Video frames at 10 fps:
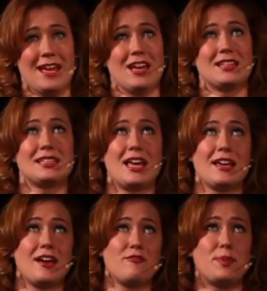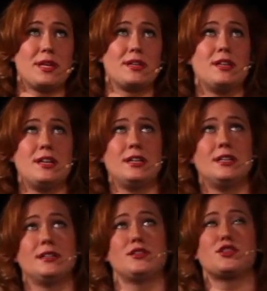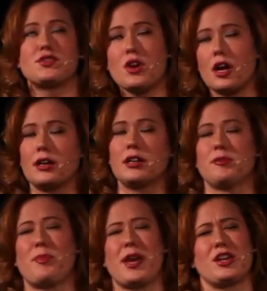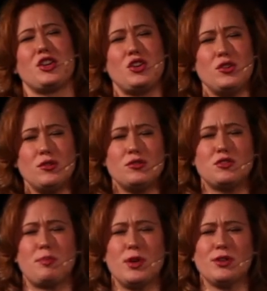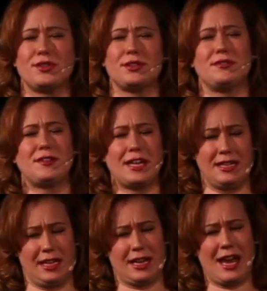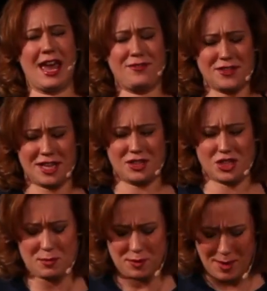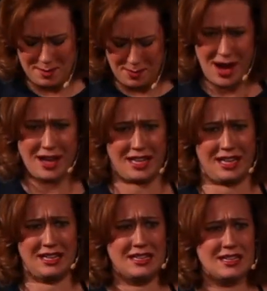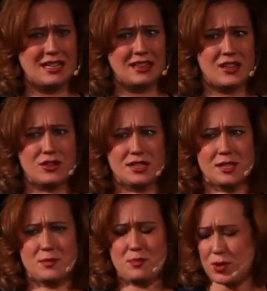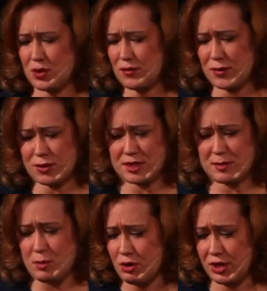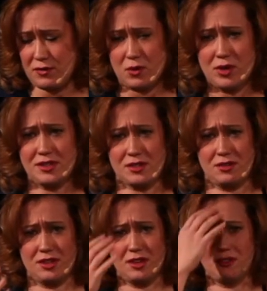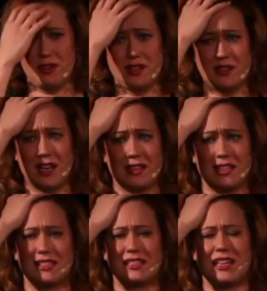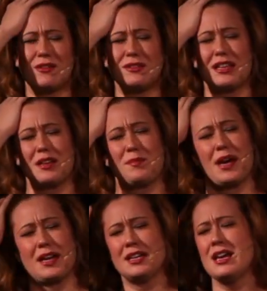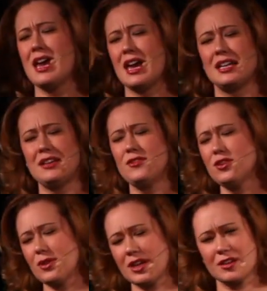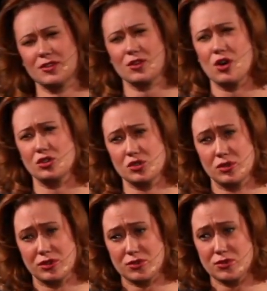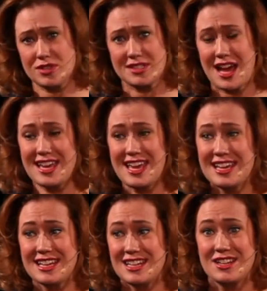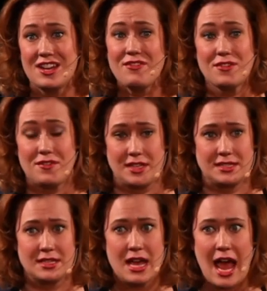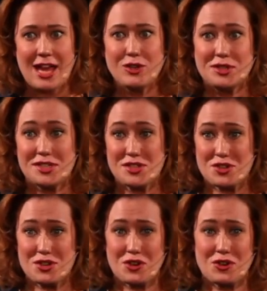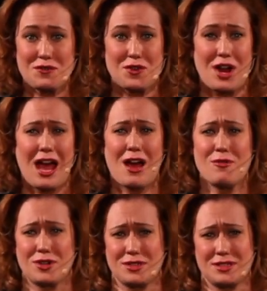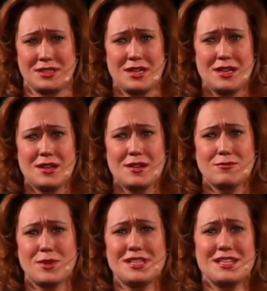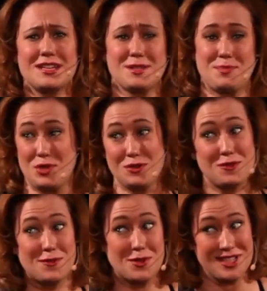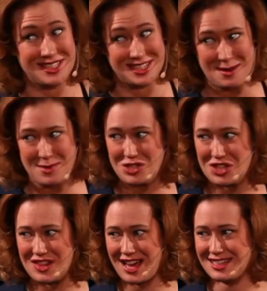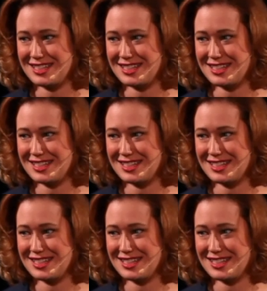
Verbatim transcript: It's like I've been struck by a huge bolt of lightning. I have to catch up with my body. There's this beautiful, smoky voice on the other end of the line that sounds like mine. And even though I cut the call short, the truth is I can't get enough of it. I could listen to her for hours. Rusty has a beautiful voice. Did I mention that?